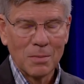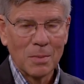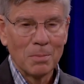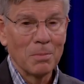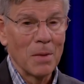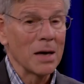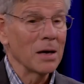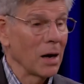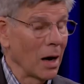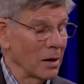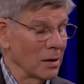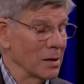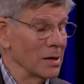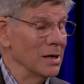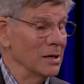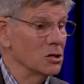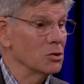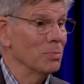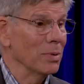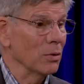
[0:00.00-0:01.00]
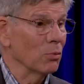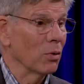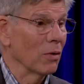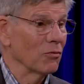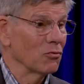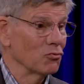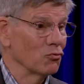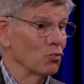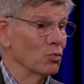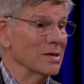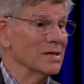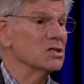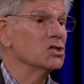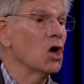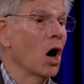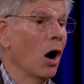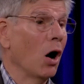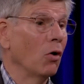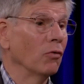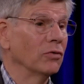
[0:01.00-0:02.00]
may not need to be
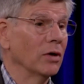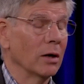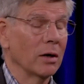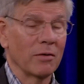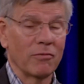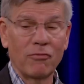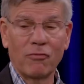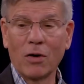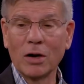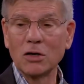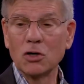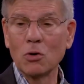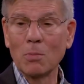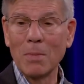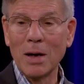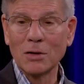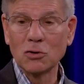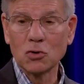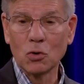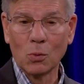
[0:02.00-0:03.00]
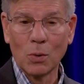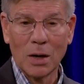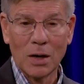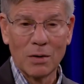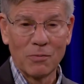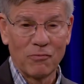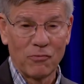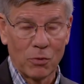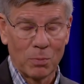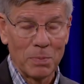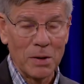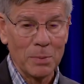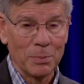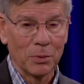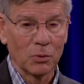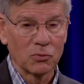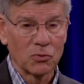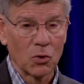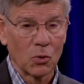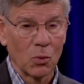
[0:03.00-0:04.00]
resolved in a fundamental way for
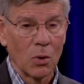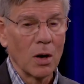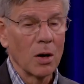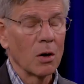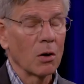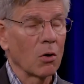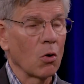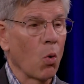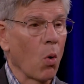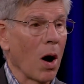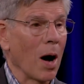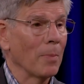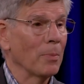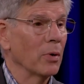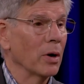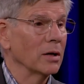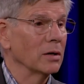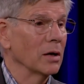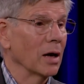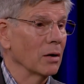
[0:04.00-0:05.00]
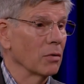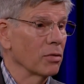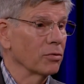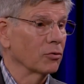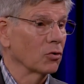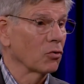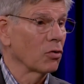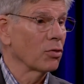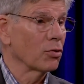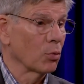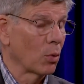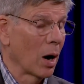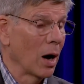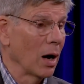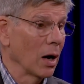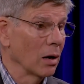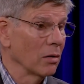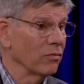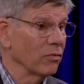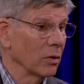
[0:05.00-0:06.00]
people to cooperate and to
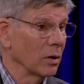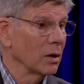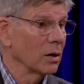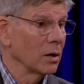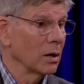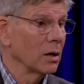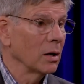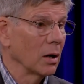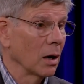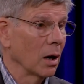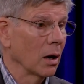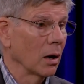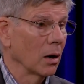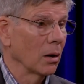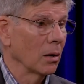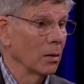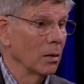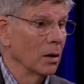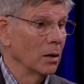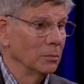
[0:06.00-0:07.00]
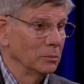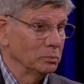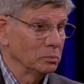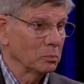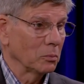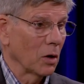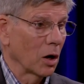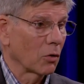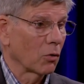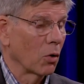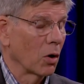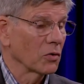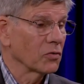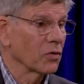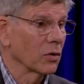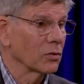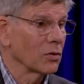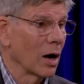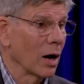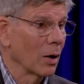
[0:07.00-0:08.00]
thrive across
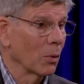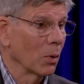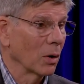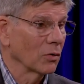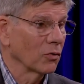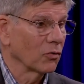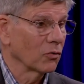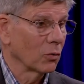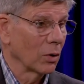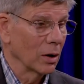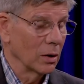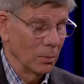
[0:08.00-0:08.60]
the Taiwan Strait.